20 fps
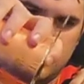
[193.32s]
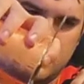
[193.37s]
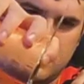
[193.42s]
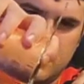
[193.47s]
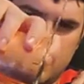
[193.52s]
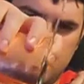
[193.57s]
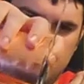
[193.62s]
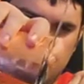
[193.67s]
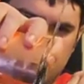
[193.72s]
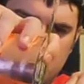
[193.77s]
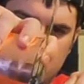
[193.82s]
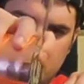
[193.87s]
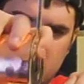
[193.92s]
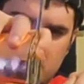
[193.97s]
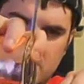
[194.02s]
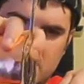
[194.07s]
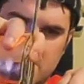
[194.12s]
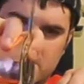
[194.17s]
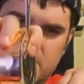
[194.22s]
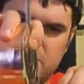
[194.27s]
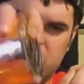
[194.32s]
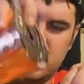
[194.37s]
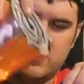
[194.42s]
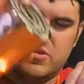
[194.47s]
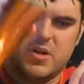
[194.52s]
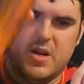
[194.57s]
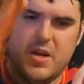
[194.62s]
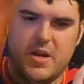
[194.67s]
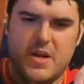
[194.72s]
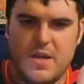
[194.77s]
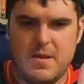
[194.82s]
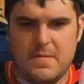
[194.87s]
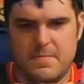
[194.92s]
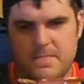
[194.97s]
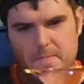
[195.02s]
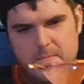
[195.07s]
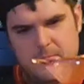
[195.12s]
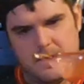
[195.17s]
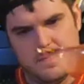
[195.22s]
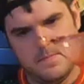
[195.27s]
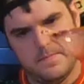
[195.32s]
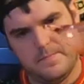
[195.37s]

there we go. Double strain it.